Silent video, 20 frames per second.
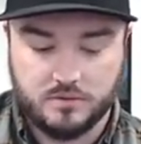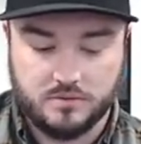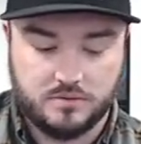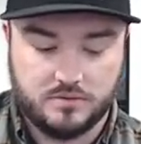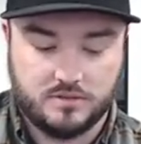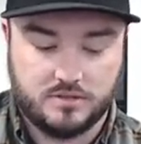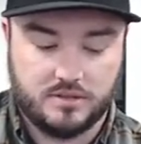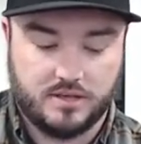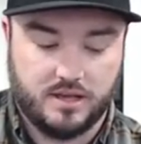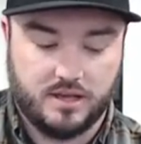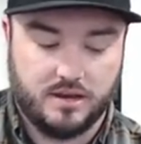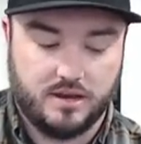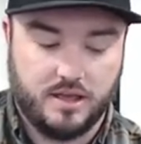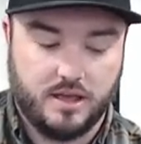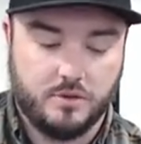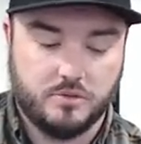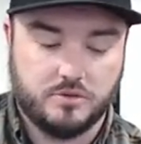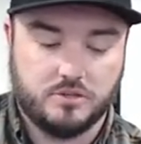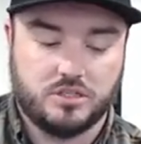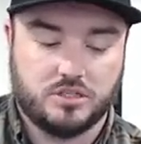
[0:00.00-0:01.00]
Once again, it
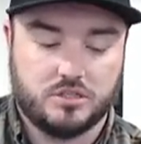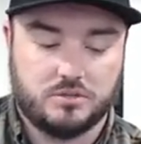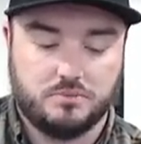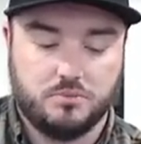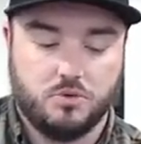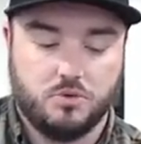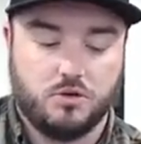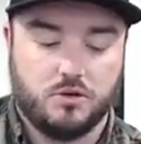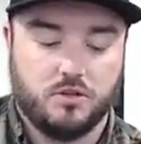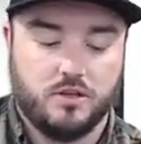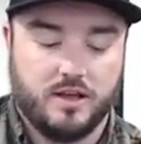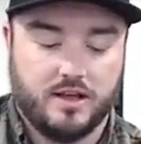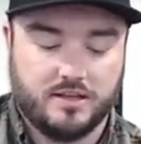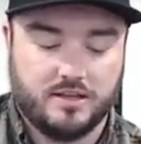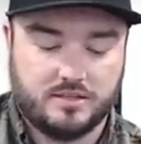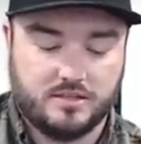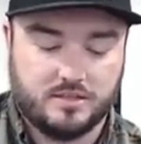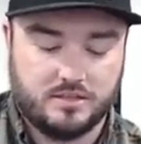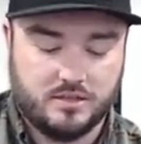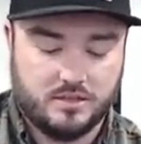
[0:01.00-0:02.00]
was just more or
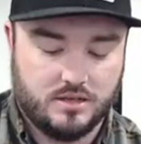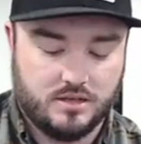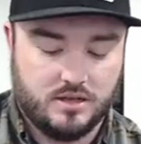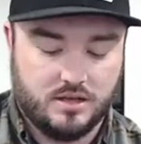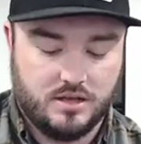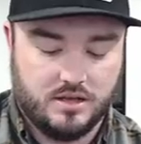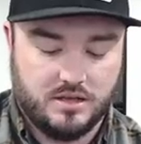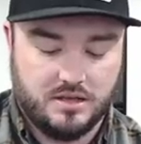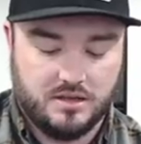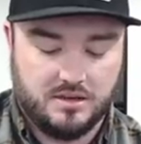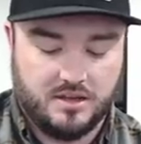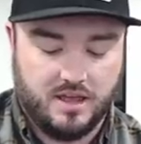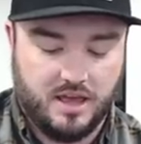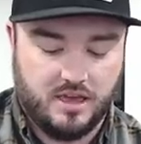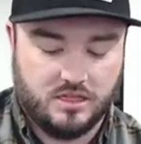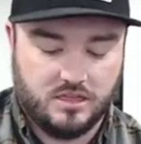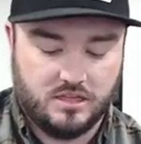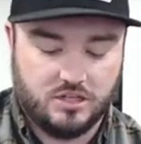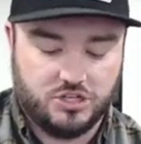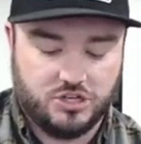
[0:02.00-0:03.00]
less
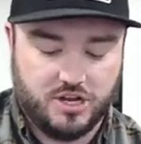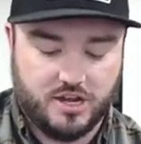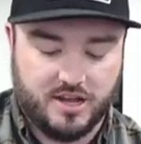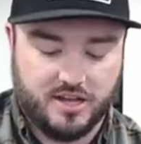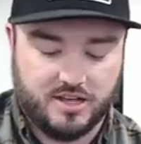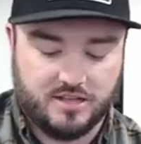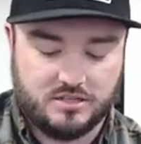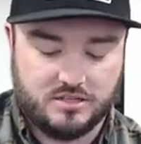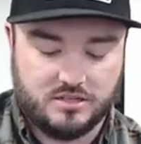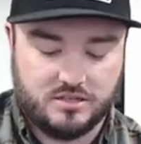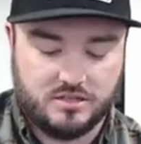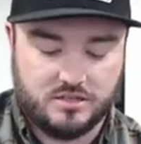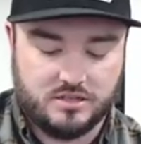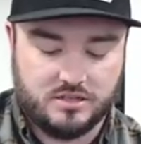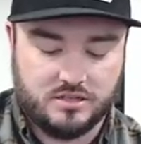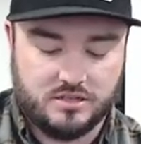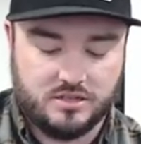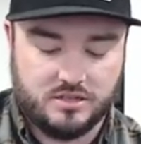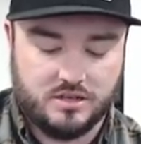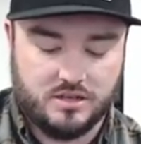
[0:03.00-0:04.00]
take the chance.
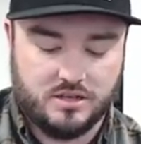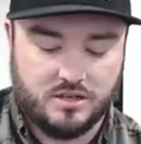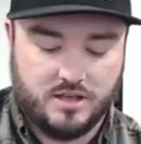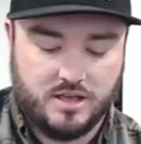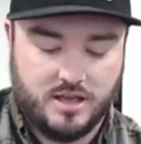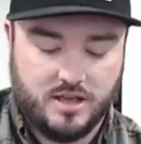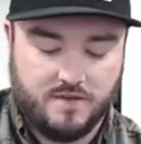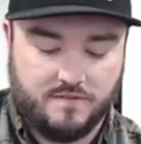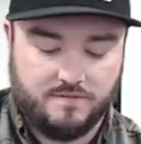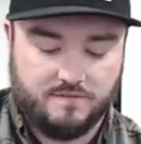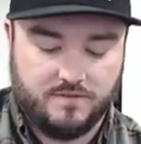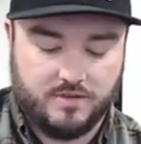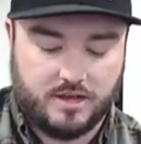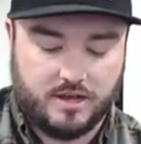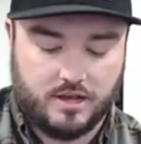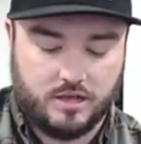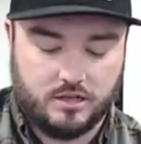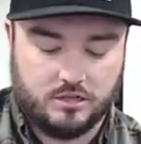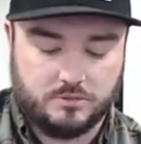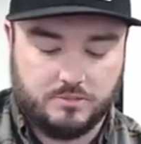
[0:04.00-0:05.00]
If it
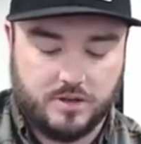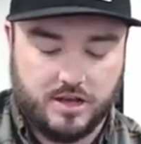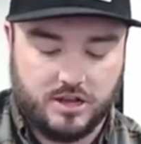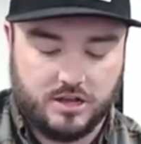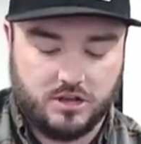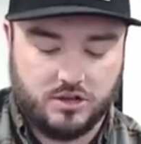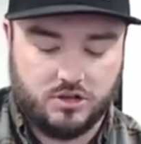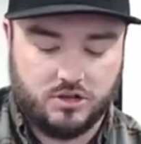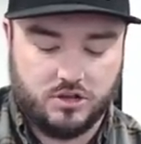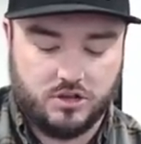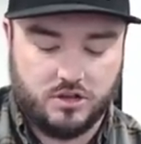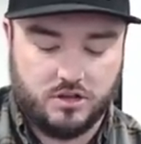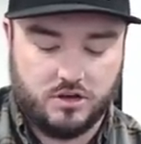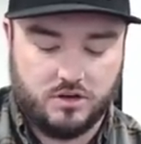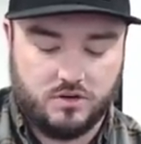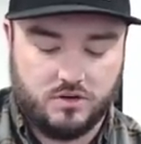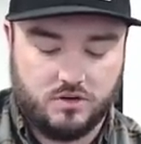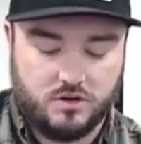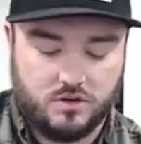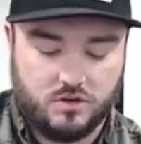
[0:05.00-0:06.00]
comes back
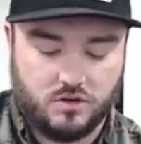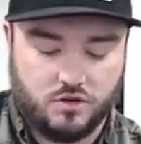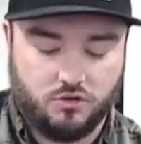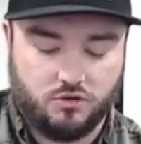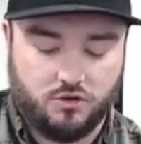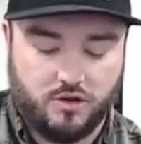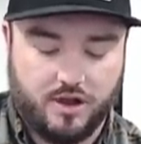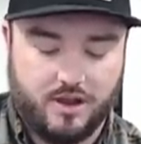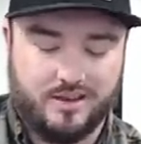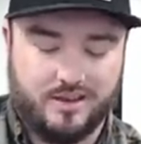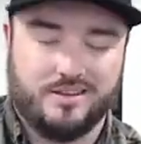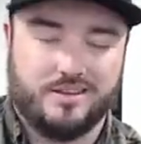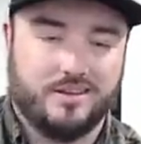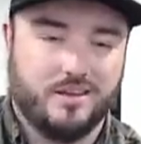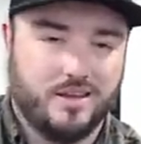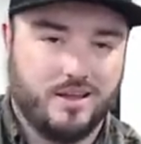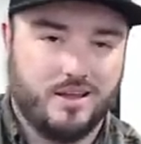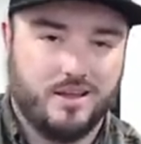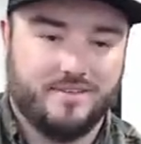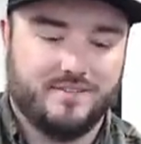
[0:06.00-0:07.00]
good, great.
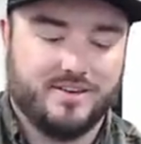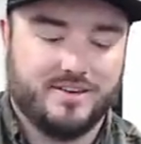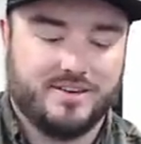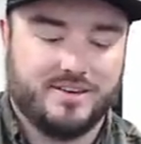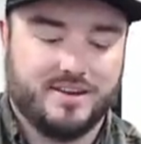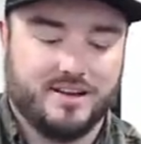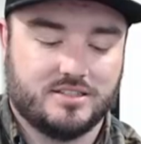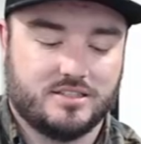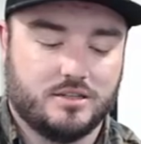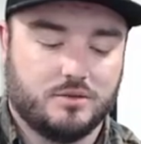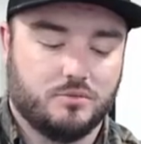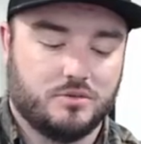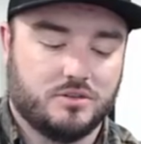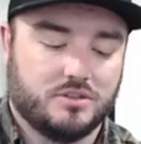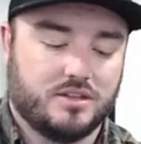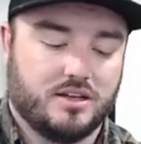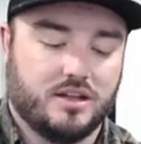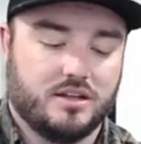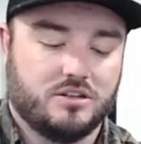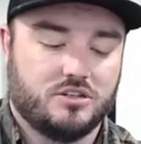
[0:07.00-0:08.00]
If it doesn't, once
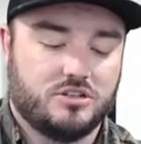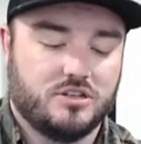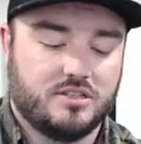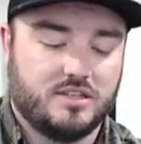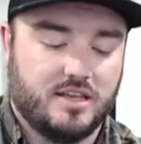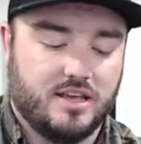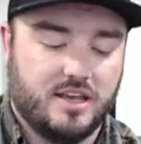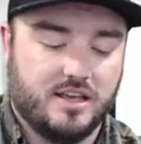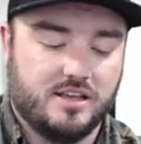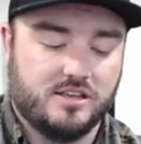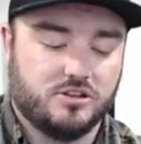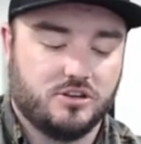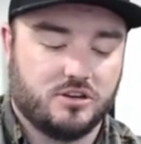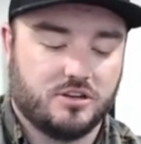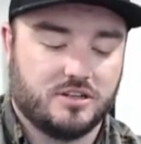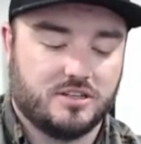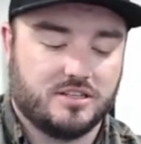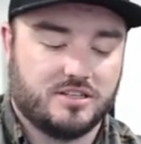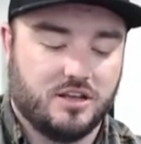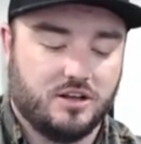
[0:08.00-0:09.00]
again, just easier to
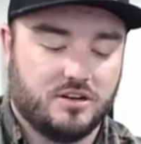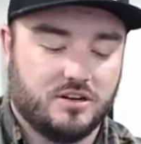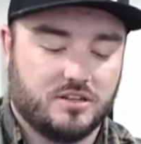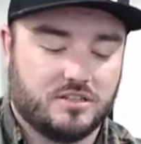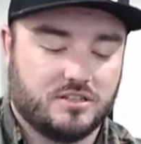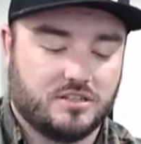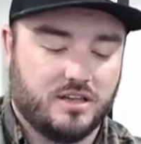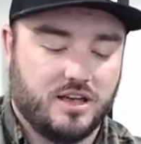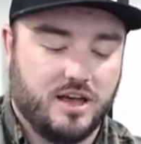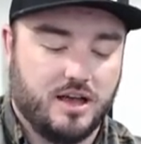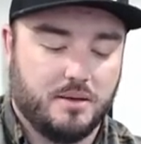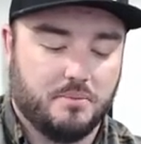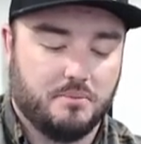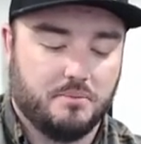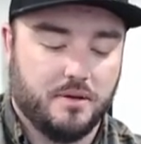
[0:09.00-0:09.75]
sell in a slab.